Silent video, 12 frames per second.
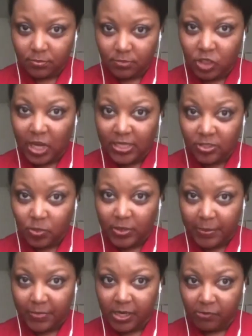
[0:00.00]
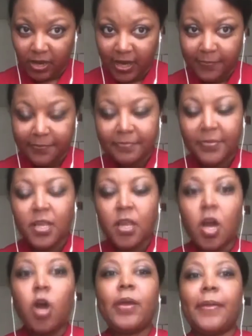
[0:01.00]
You guys know what I mean, right?
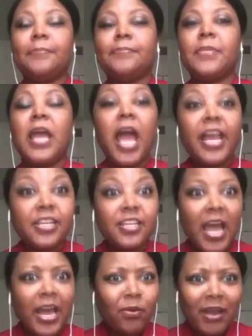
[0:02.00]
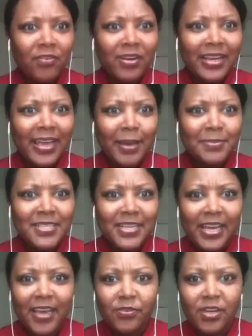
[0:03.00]
Okay. And I don't have on a cap
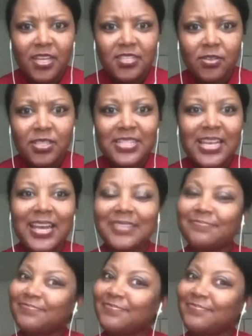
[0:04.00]
today. Have you guys noticed that?